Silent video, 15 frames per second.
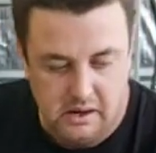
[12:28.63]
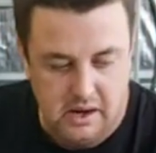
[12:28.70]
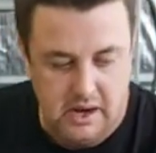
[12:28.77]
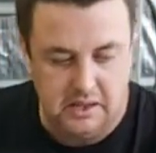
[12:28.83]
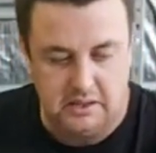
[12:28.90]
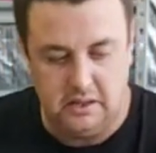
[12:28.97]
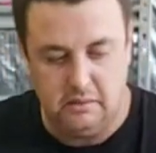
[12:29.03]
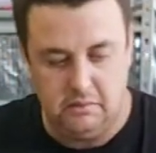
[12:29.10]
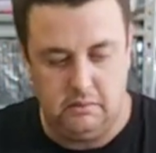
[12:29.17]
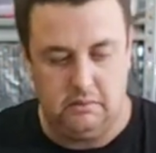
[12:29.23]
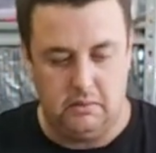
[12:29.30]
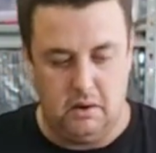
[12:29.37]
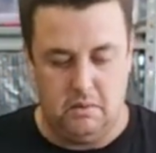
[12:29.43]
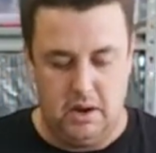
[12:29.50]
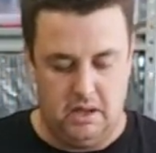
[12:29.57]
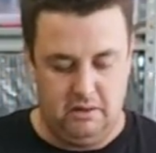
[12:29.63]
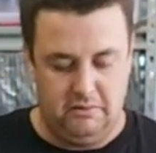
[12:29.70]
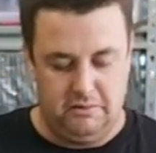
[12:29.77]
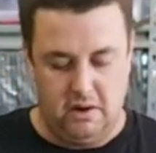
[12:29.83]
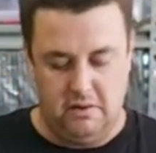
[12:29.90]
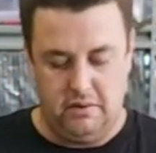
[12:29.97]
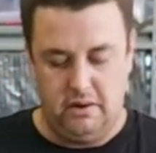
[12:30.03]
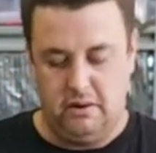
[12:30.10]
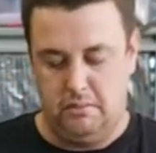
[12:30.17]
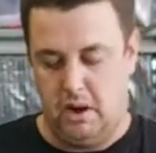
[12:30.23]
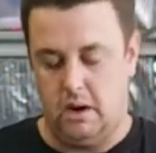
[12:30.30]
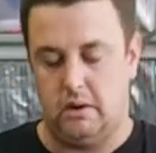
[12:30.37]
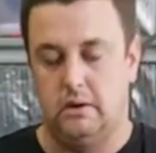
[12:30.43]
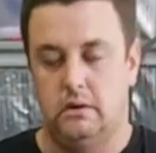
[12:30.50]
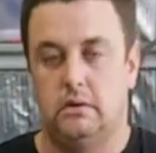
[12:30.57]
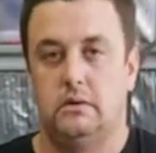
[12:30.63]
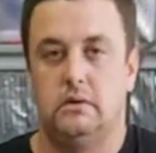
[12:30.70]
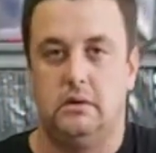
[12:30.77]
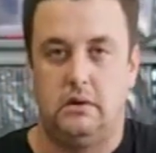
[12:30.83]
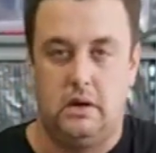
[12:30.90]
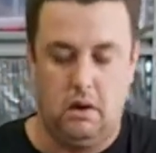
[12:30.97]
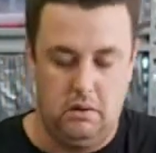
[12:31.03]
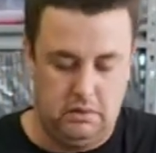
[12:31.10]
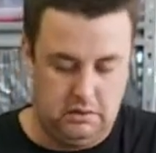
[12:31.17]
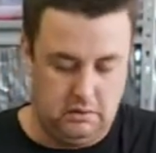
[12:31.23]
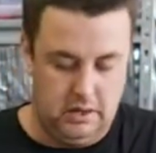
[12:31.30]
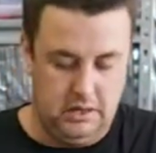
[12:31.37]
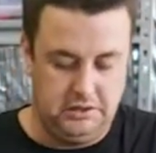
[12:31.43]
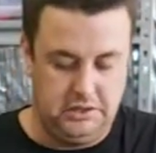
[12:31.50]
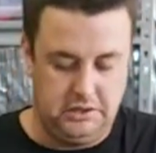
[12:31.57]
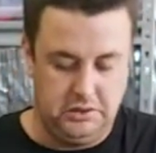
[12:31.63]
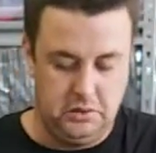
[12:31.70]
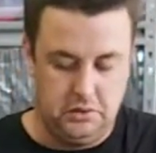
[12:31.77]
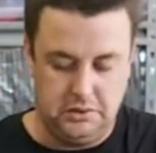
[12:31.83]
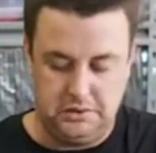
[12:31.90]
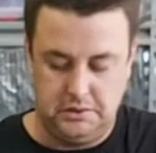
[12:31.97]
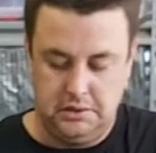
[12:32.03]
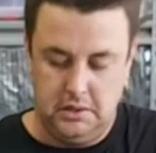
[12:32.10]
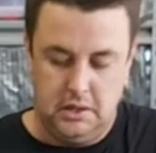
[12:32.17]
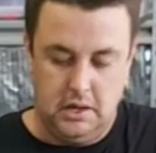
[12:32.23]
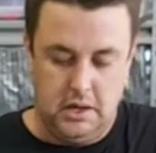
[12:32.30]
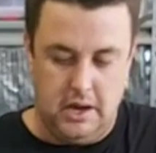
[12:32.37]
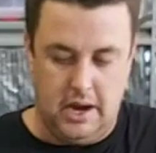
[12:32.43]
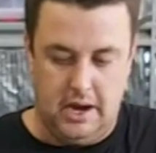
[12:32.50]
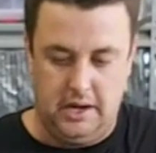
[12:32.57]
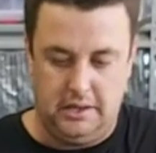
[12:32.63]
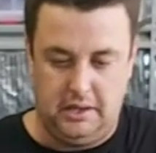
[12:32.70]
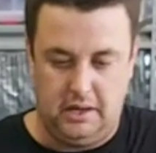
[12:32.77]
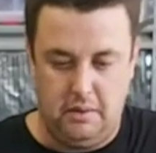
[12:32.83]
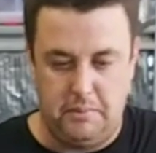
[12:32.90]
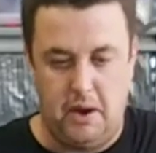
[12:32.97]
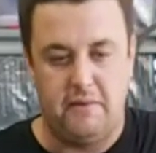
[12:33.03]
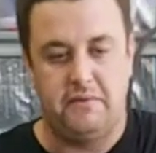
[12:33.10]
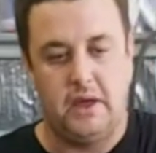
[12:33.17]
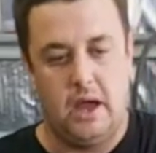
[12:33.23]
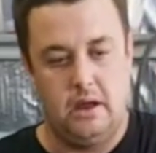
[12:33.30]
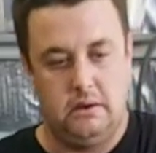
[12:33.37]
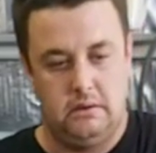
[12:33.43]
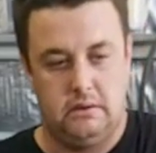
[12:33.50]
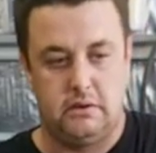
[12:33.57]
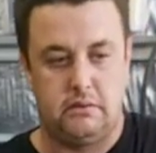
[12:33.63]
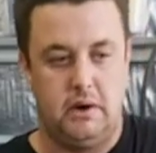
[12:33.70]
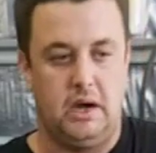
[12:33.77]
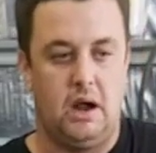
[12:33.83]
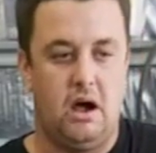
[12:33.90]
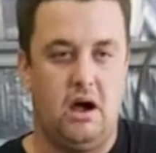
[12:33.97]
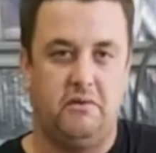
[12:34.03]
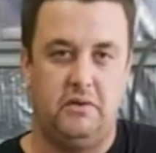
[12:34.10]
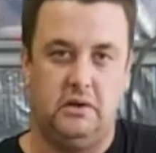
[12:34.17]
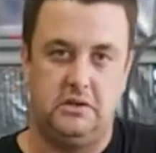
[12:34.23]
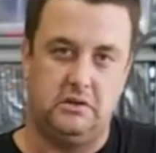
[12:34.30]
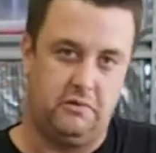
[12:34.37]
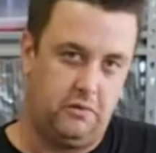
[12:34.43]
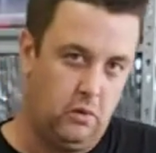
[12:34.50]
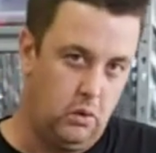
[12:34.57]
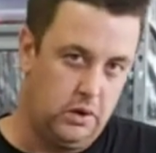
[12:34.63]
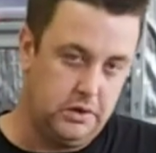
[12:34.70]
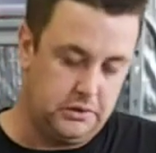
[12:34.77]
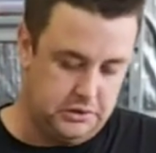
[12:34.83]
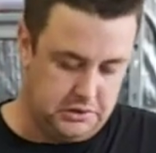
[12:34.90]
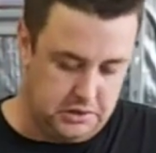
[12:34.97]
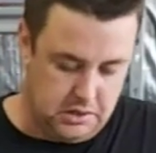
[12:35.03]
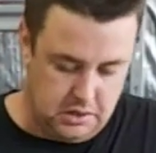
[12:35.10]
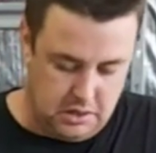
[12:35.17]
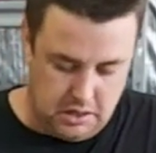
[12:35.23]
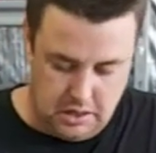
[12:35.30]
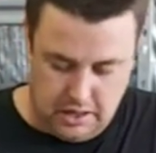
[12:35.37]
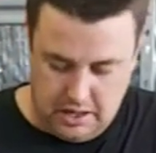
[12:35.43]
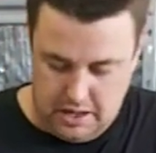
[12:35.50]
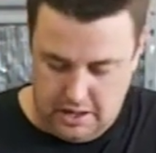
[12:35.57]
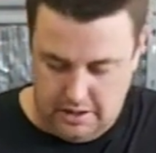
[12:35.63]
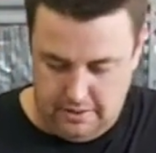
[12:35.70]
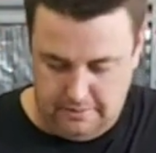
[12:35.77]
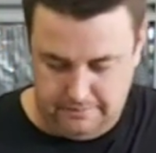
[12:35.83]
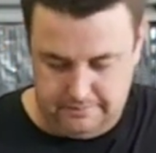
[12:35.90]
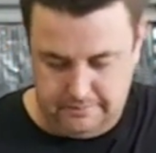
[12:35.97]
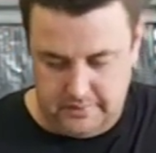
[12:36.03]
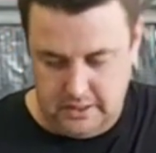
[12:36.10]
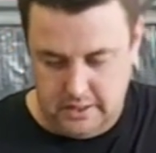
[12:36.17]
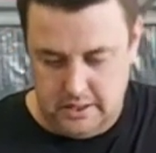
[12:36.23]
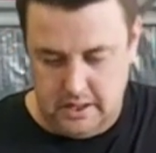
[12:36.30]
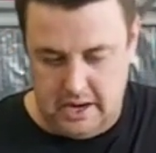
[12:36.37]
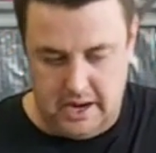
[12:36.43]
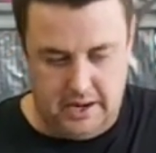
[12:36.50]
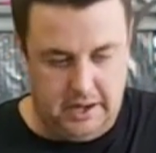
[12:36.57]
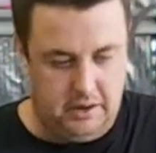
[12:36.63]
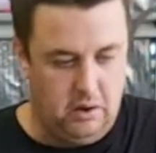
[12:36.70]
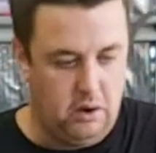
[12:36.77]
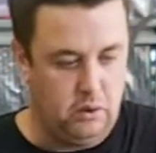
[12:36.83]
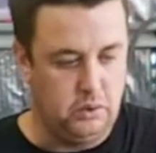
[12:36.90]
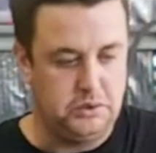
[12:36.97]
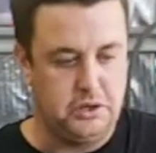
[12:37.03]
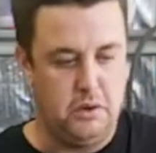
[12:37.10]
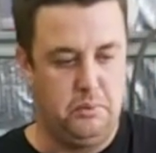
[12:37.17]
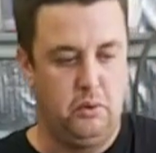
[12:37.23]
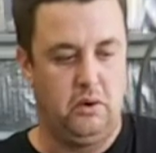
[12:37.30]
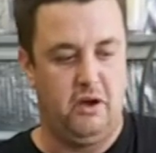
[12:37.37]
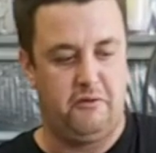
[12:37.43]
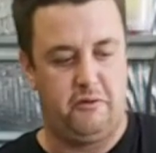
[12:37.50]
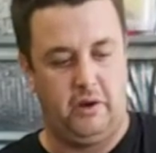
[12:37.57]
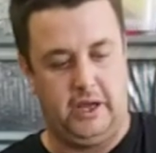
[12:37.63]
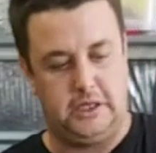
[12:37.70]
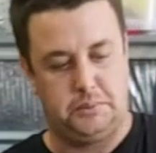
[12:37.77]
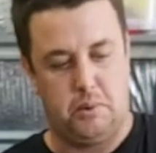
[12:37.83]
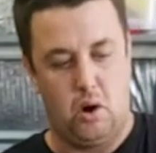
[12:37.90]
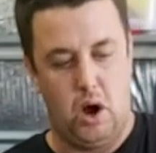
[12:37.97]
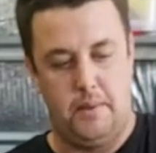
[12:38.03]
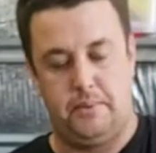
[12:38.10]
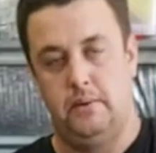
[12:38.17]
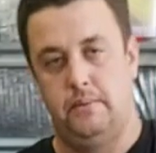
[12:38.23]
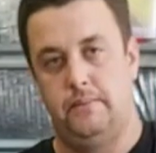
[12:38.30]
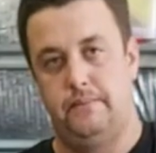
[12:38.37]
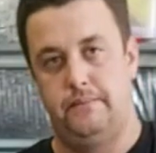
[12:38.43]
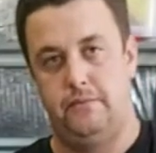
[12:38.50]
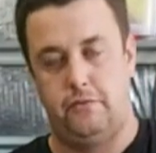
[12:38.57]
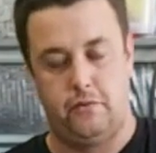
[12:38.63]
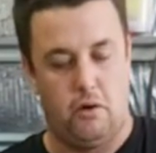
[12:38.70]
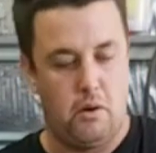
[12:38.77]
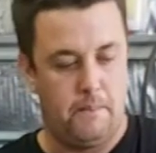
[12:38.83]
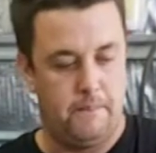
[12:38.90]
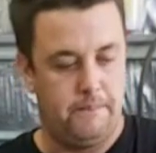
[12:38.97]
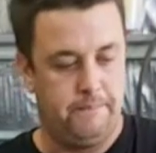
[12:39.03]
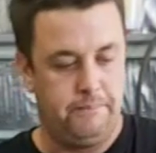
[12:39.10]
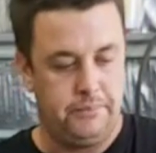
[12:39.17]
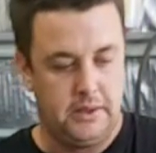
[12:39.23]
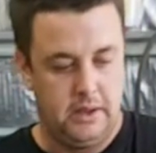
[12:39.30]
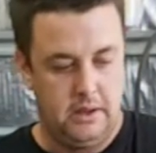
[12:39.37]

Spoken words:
anything around the 500 mark, go a 3" exhaust. Anything above that, 3.5" to 4". And then I'd also put a flex pipe from